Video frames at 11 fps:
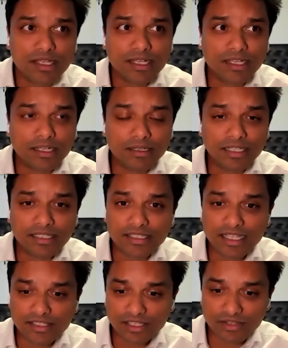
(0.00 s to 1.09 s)

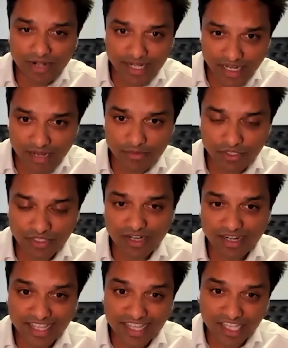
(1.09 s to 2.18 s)
It's a great time to
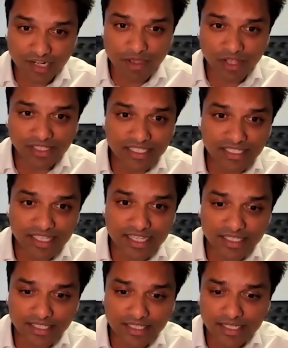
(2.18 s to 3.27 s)
start thinking about these
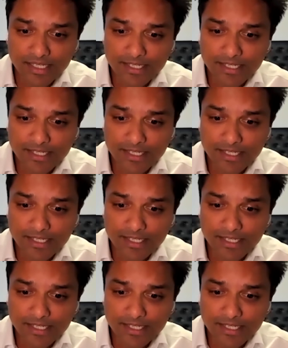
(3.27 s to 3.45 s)
things.